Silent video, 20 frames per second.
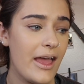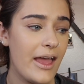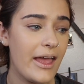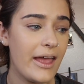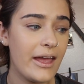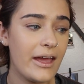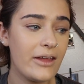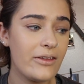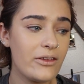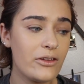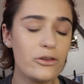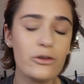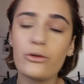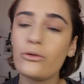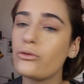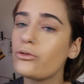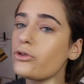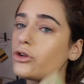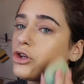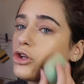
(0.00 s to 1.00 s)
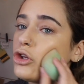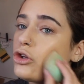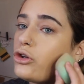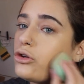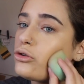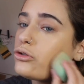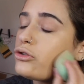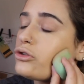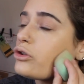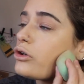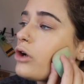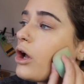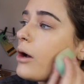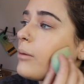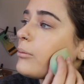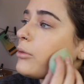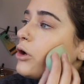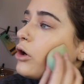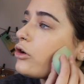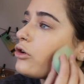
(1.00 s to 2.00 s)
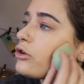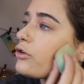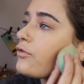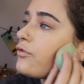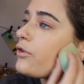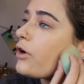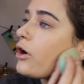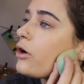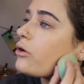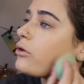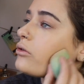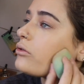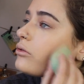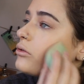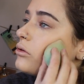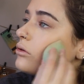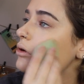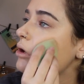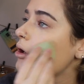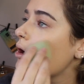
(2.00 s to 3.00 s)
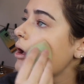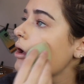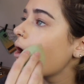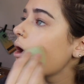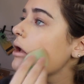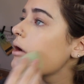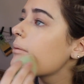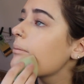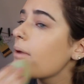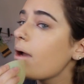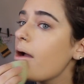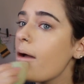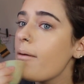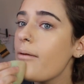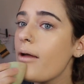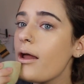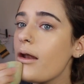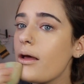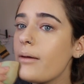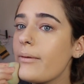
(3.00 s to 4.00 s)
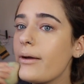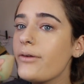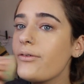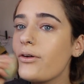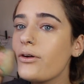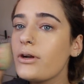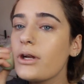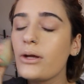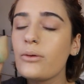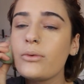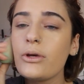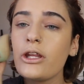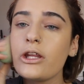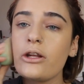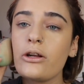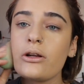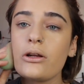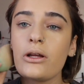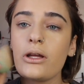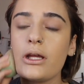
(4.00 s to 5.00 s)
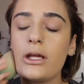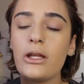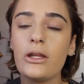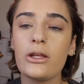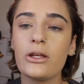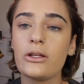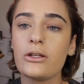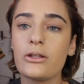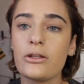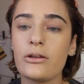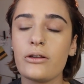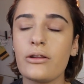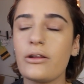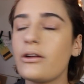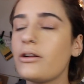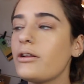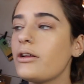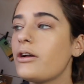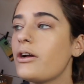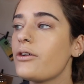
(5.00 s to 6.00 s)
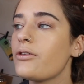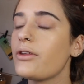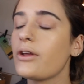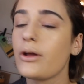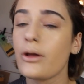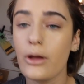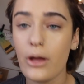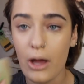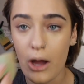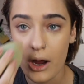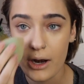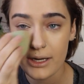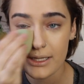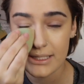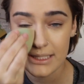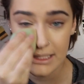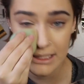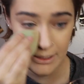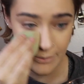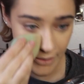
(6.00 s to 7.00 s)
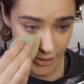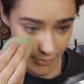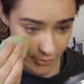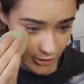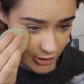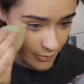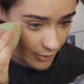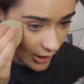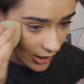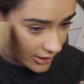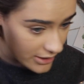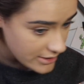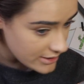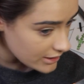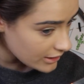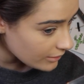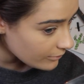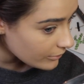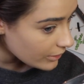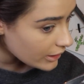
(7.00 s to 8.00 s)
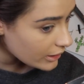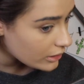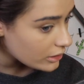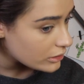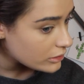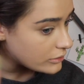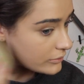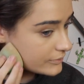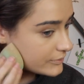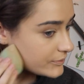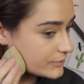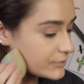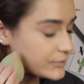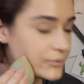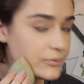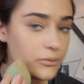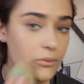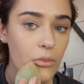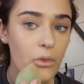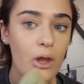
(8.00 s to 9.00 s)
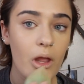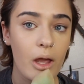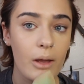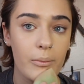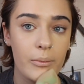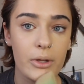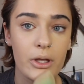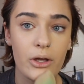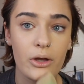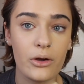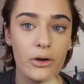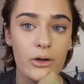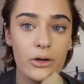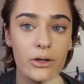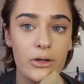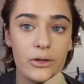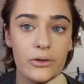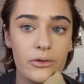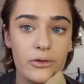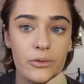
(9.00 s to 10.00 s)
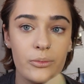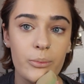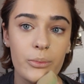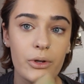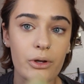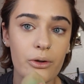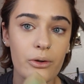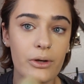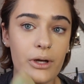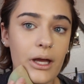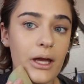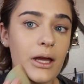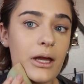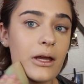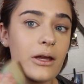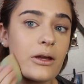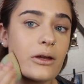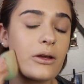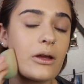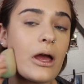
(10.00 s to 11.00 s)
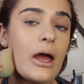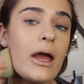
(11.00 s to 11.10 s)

And the dude was like, you should not be on your phone. And I'm like, I'm not on my phone. And he literally goes like, honesty is the best policy. And I'm like, I'm being honest, but okay.